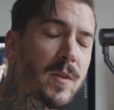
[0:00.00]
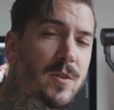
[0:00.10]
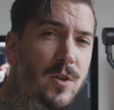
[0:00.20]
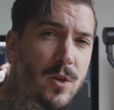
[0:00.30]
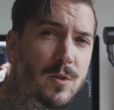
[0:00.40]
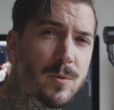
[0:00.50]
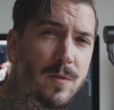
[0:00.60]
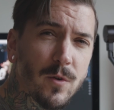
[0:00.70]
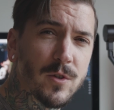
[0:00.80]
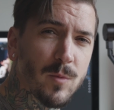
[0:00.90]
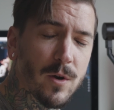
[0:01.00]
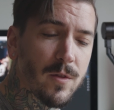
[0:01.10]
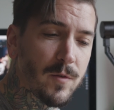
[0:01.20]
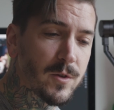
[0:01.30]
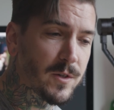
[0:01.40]
to use with the version 1 and
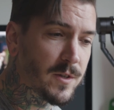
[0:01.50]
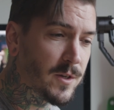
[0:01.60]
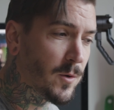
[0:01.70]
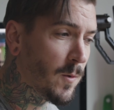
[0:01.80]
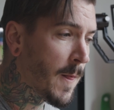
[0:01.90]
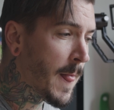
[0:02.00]
the version 2.